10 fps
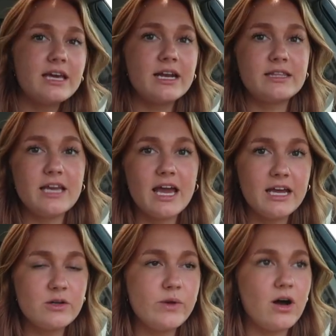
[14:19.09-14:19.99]
Then at the
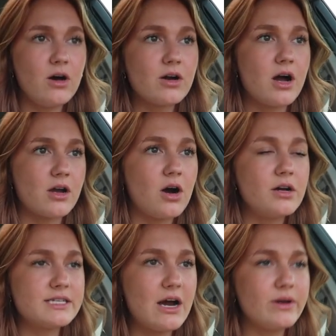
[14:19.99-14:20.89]
end, we all got
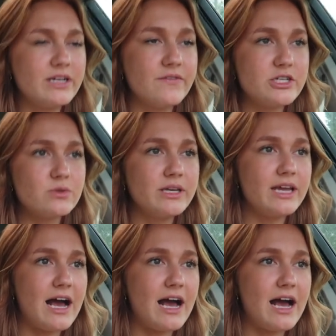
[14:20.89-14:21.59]
called out individually